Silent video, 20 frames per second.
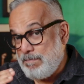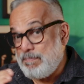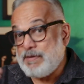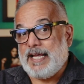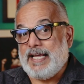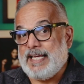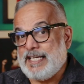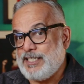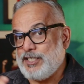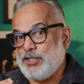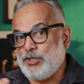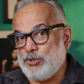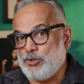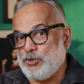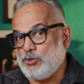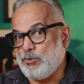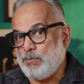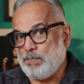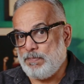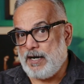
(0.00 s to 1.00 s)
break it into
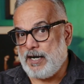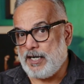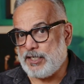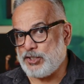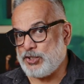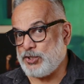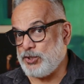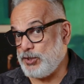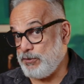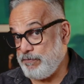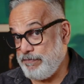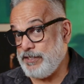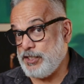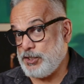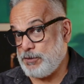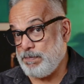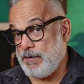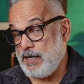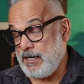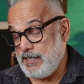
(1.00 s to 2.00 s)
two parts. So the
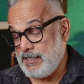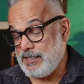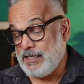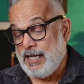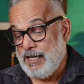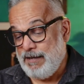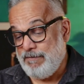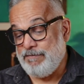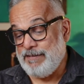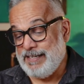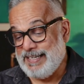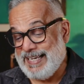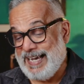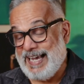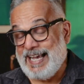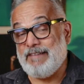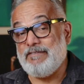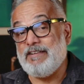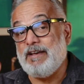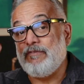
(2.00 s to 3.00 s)
first part will
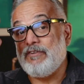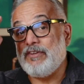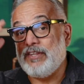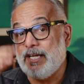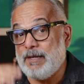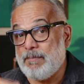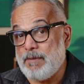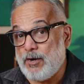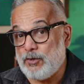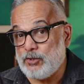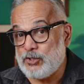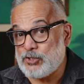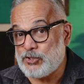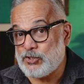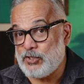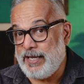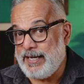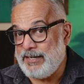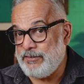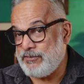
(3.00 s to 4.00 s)
have everything about this
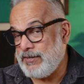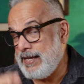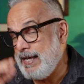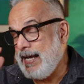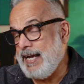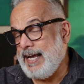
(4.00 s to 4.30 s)
lens,